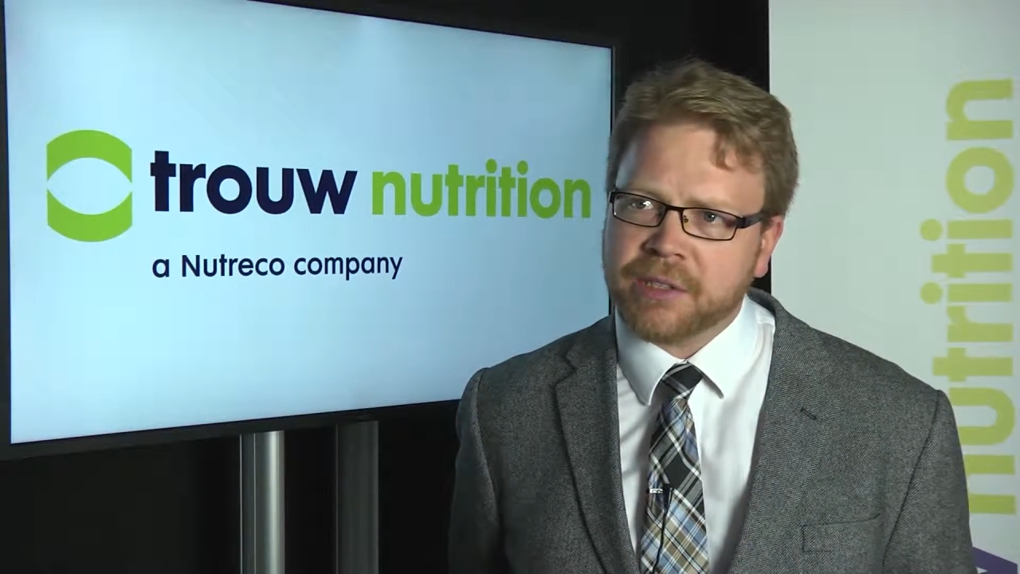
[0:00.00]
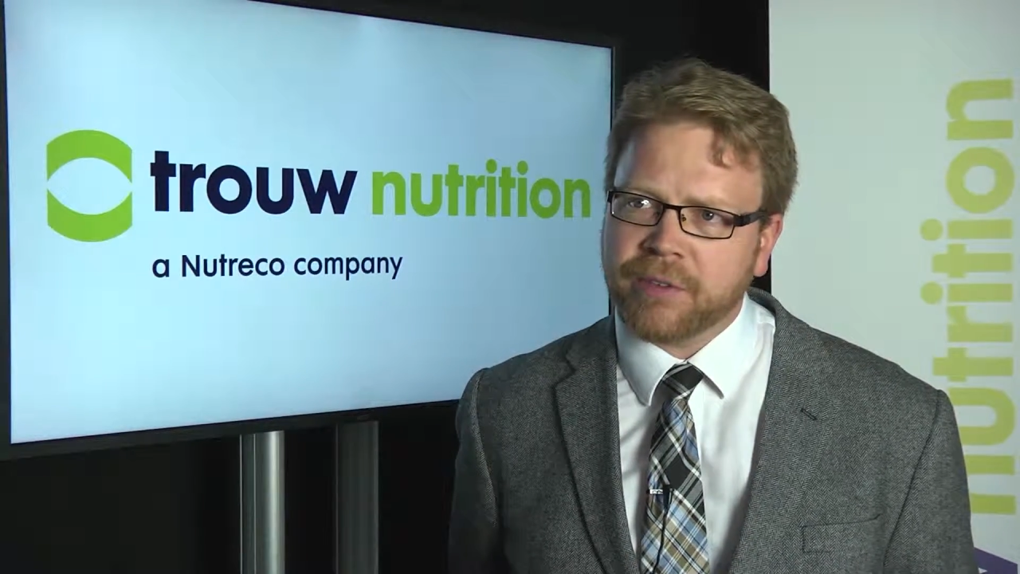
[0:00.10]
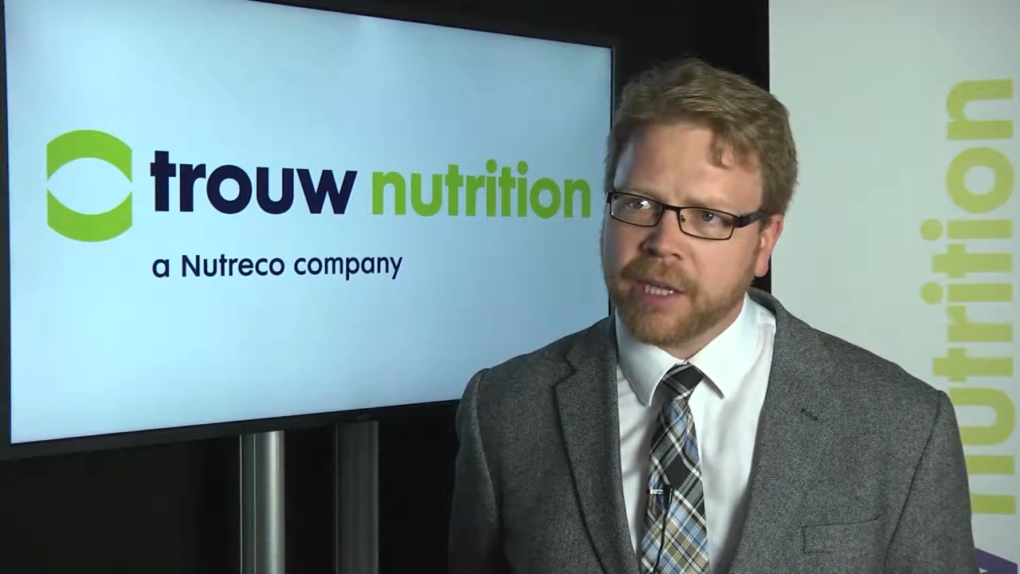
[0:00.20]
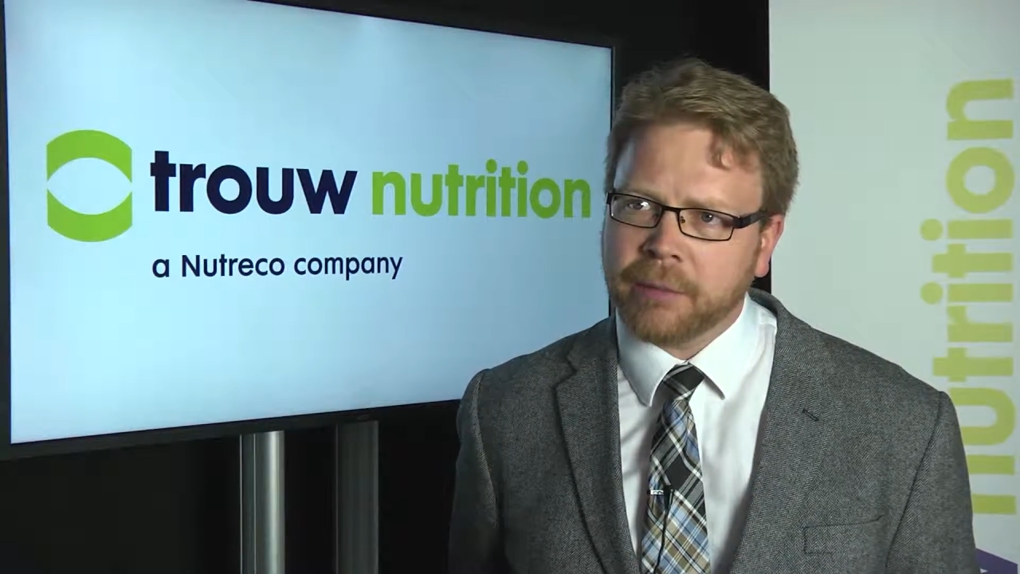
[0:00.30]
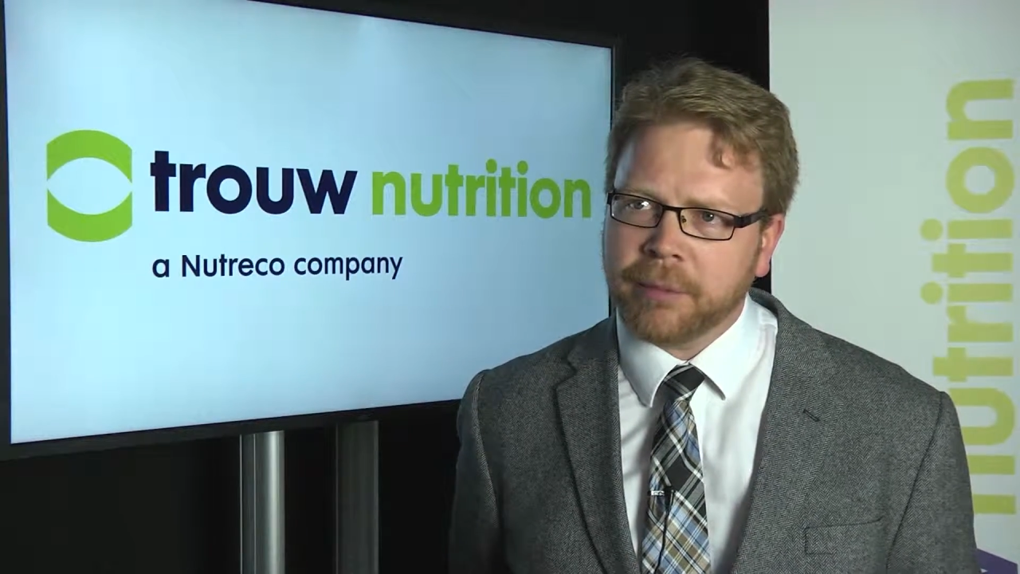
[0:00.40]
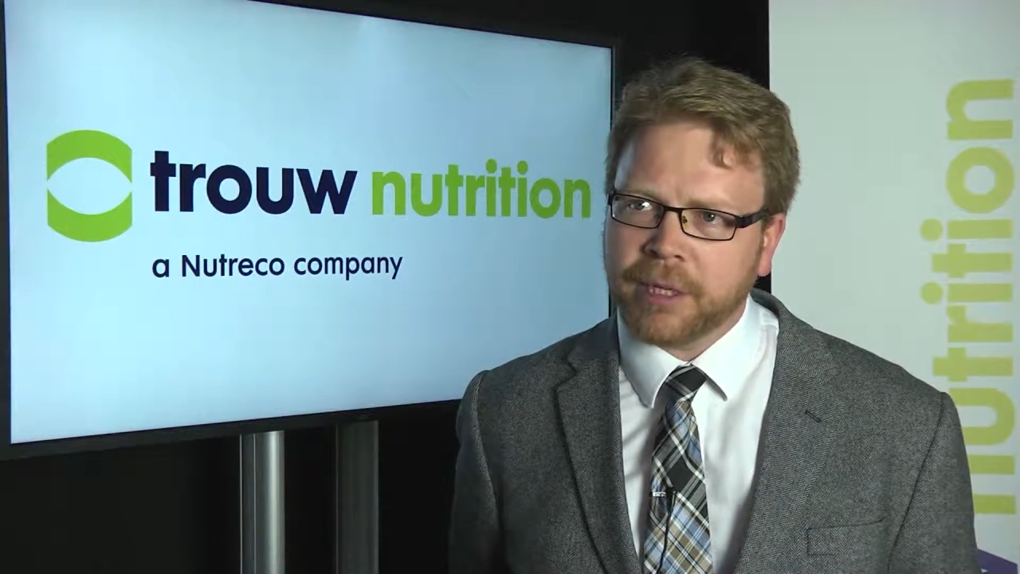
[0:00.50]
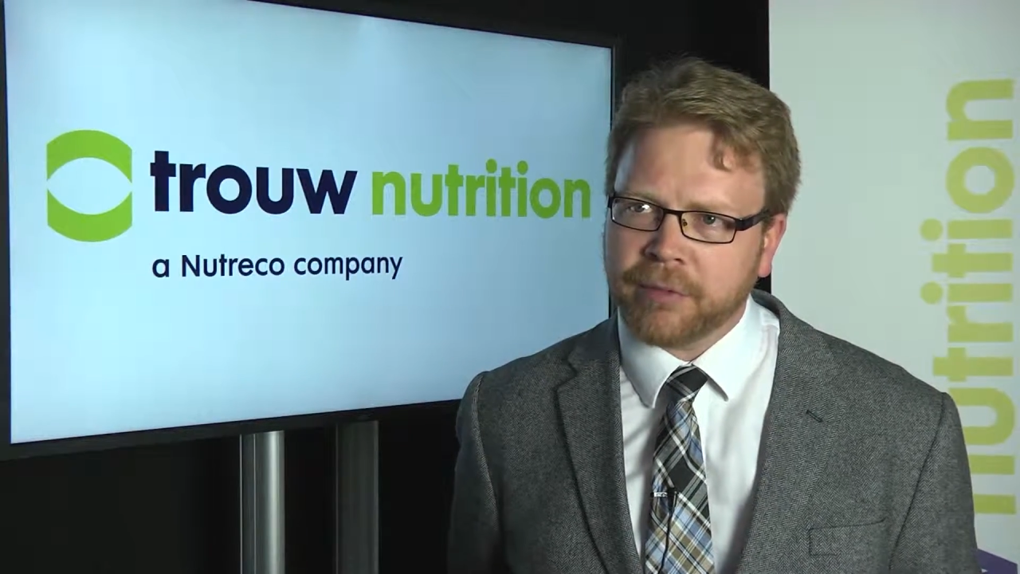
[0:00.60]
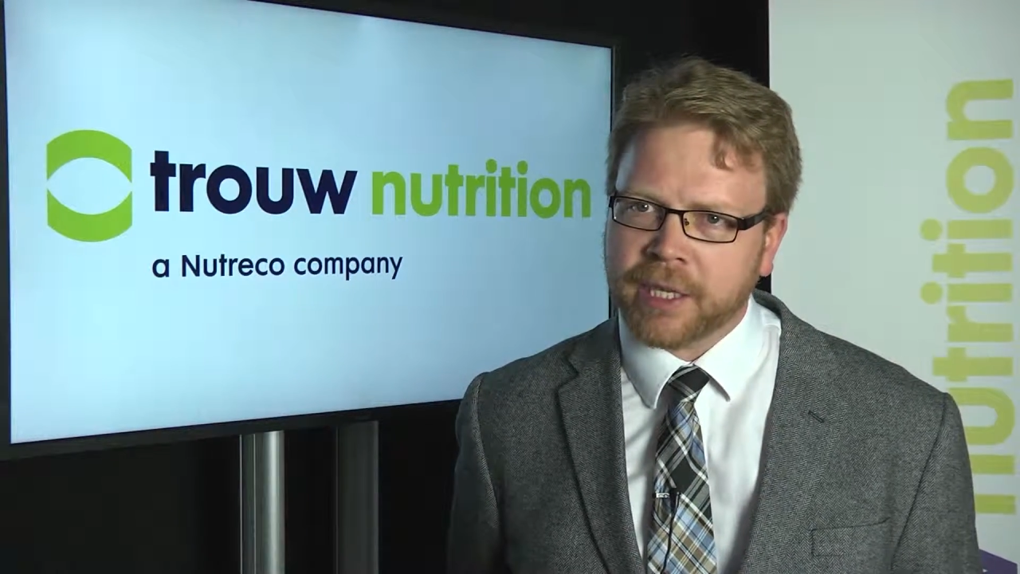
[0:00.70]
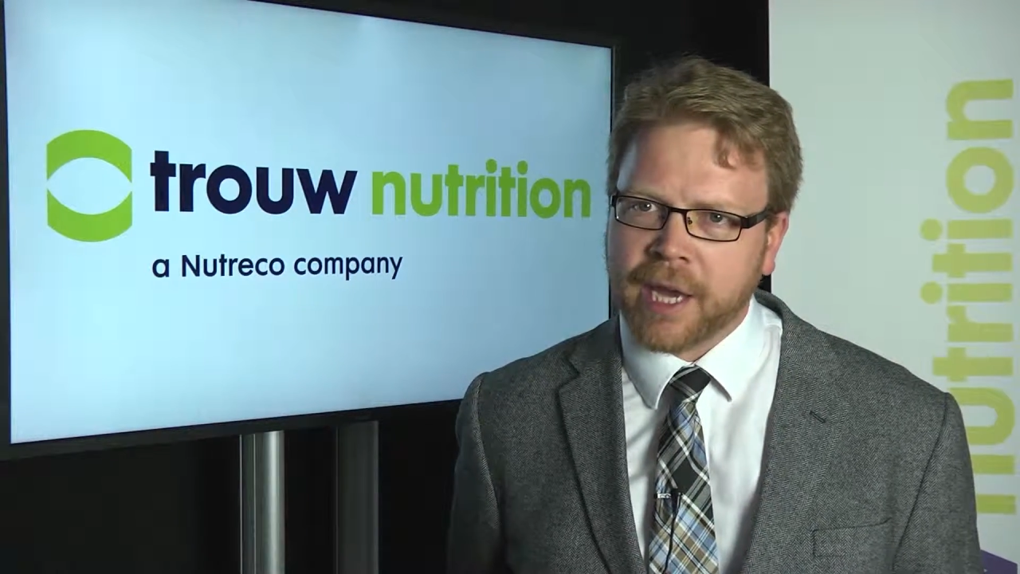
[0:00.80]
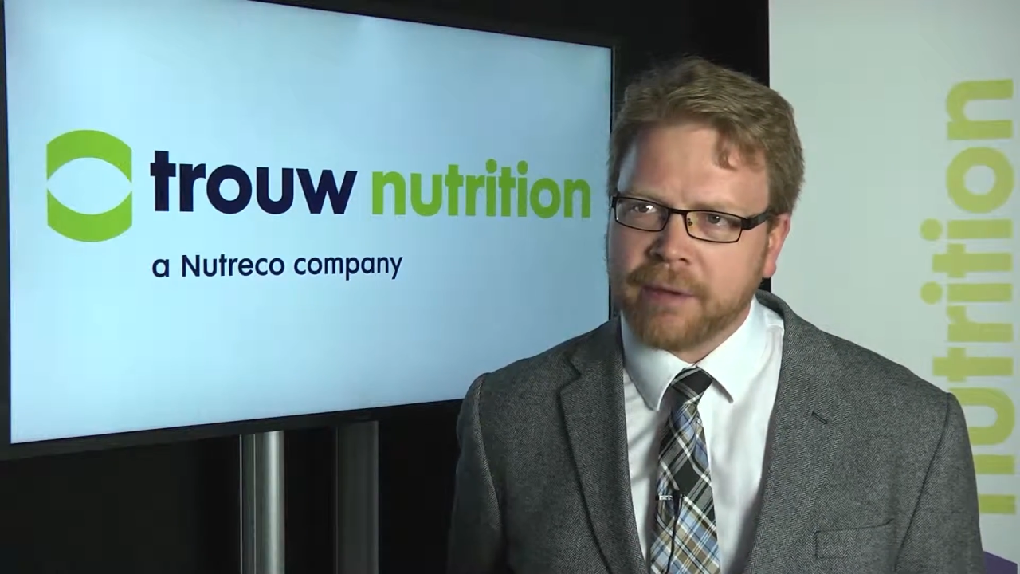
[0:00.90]
development
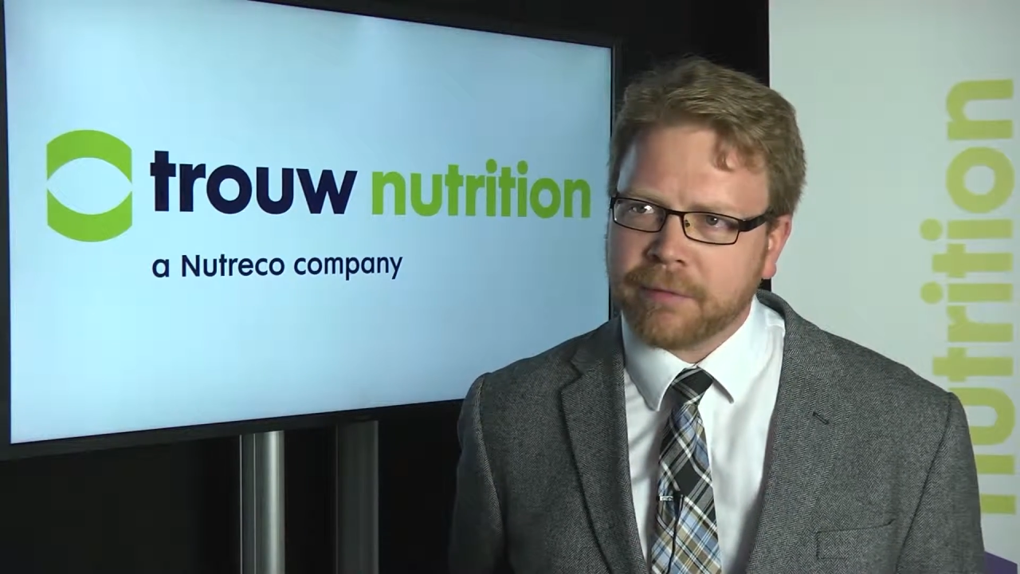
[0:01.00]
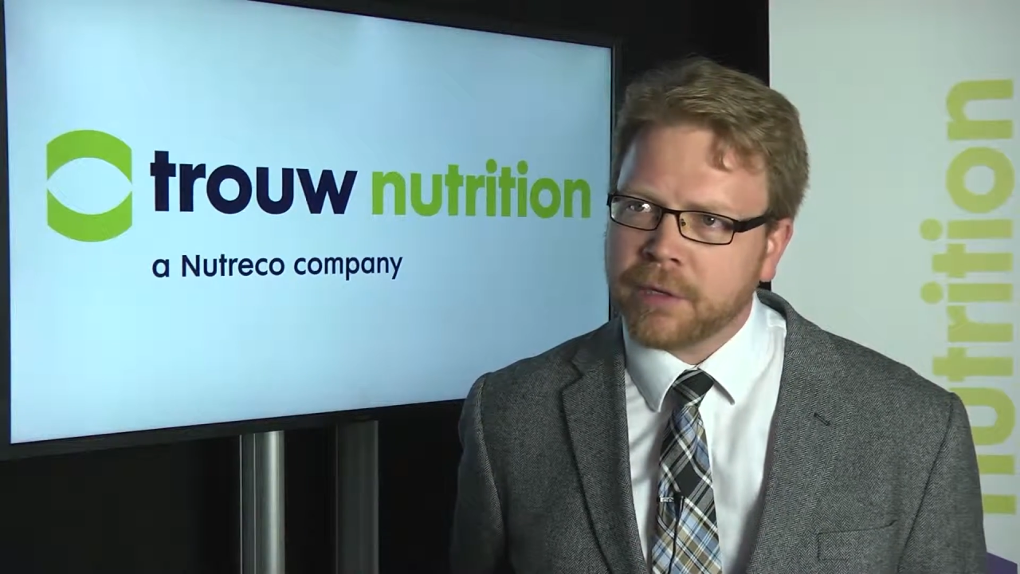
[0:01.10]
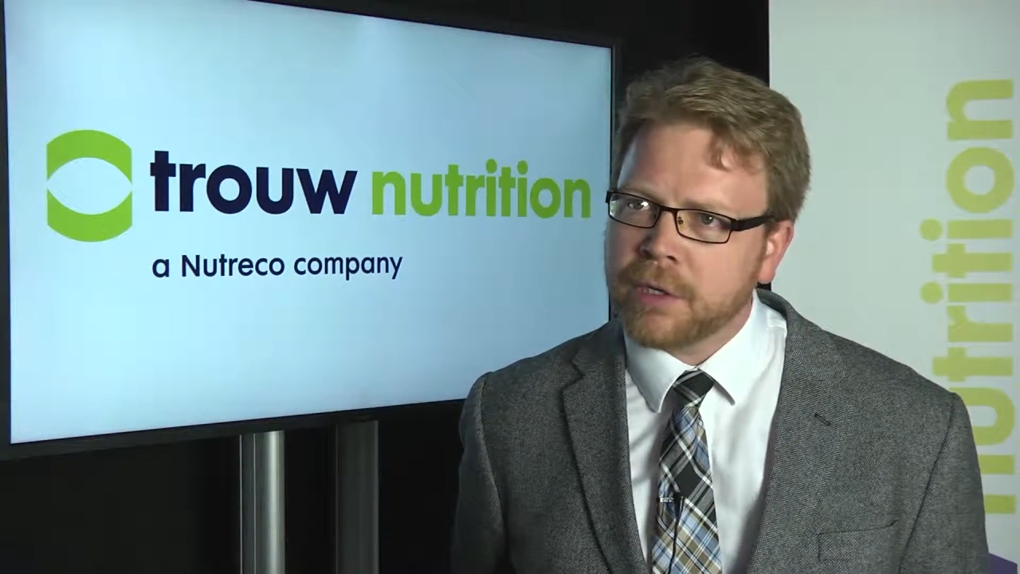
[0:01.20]
of a calf.